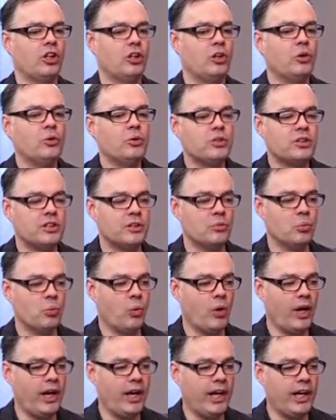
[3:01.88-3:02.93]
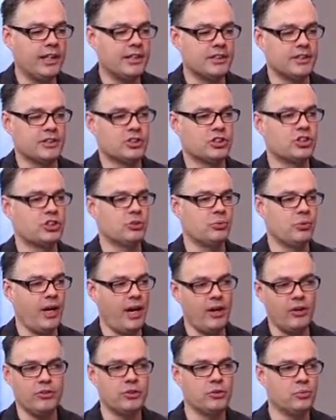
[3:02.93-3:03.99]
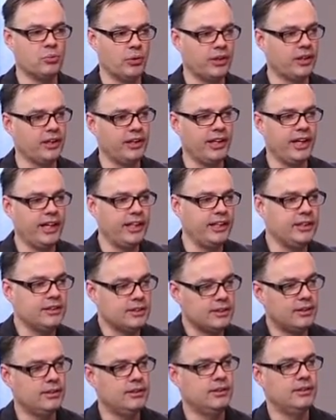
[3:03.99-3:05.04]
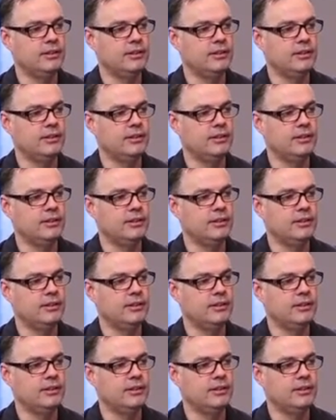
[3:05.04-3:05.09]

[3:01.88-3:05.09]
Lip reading: clothed in white and surrounded with light.